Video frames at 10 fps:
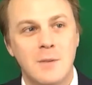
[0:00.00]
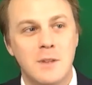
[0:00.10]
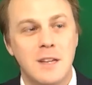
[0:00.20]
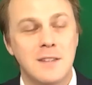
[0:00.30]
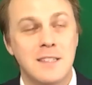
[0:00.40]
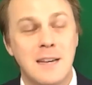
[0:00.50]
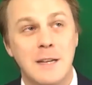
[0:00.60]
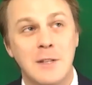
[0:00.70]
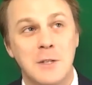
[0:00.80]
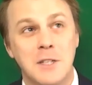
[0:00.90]
Without the damn,
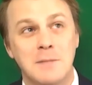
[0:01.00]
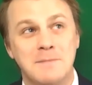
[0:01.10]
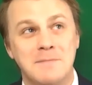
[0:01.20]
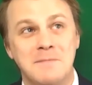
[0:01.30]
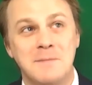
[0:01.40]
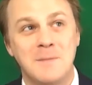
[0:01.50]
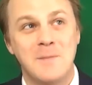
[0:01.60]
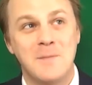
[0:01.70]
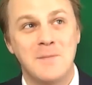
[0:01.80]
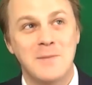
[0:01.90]
I look good. No,
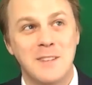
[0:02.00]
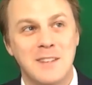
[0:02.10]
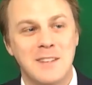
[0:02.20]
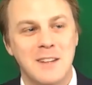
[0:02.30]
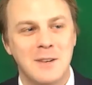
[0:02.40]
I like that.